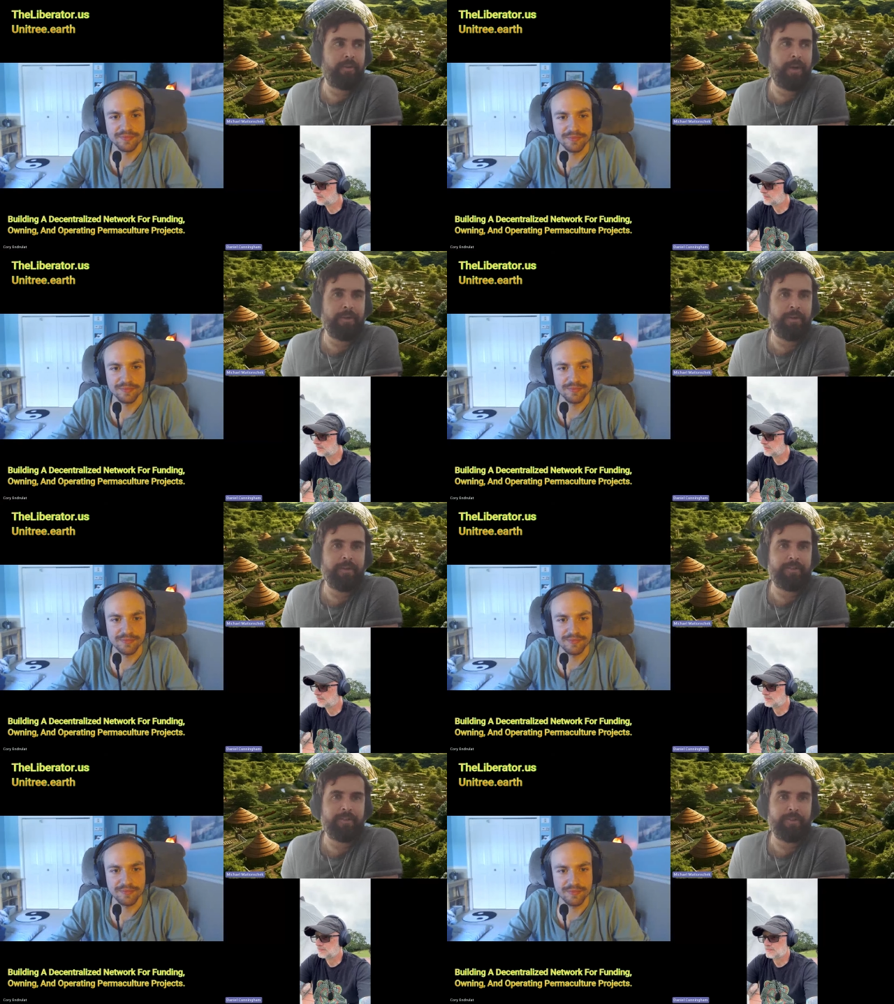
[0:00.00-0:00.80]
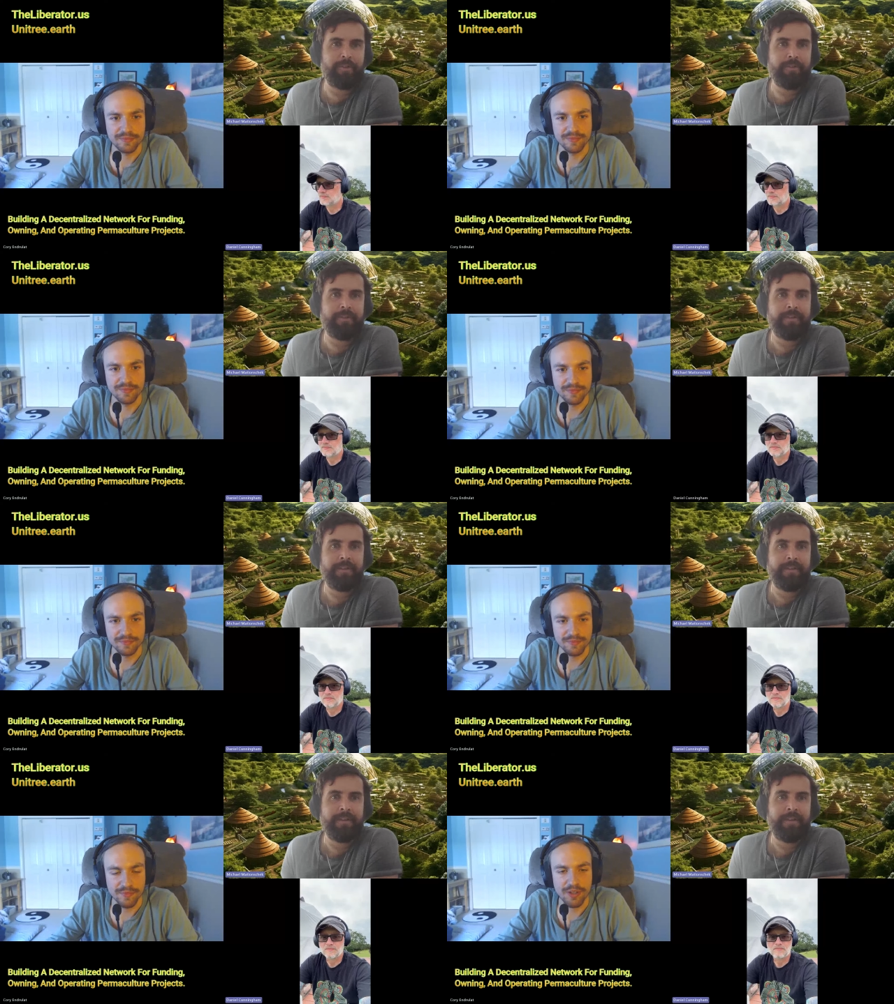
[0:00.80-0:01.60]
Speaker 1: with webinars soon.
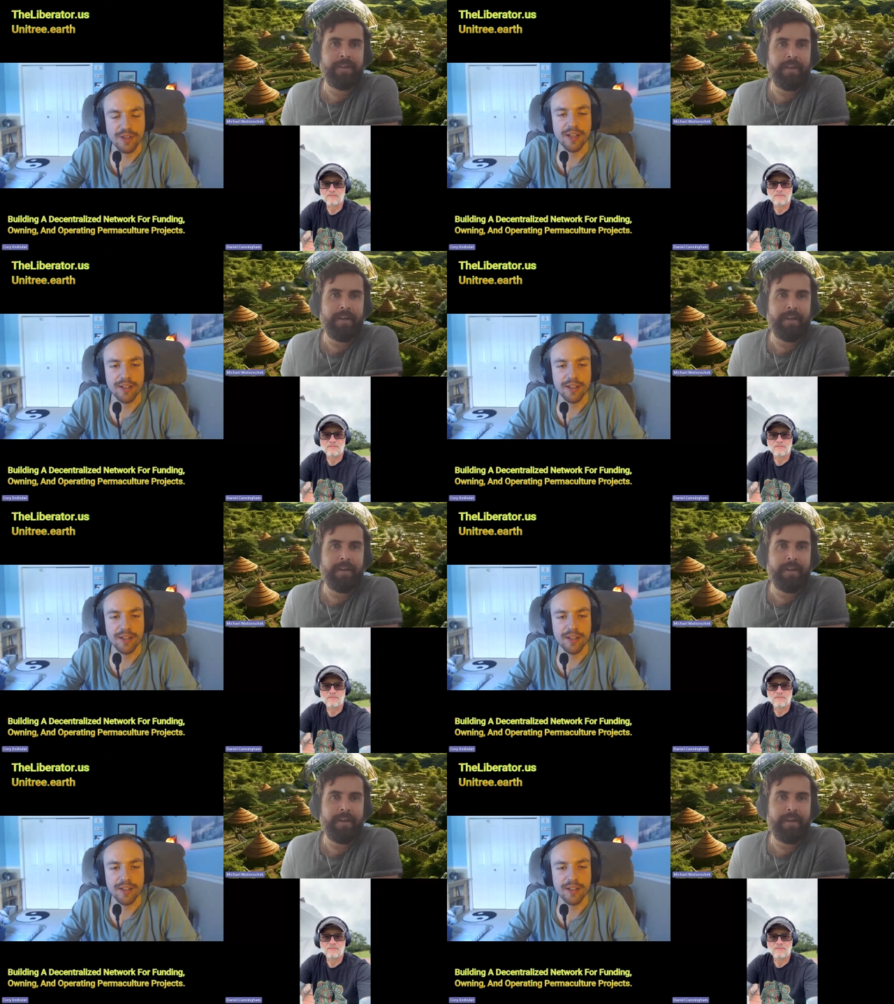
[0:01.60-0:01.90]
Okay.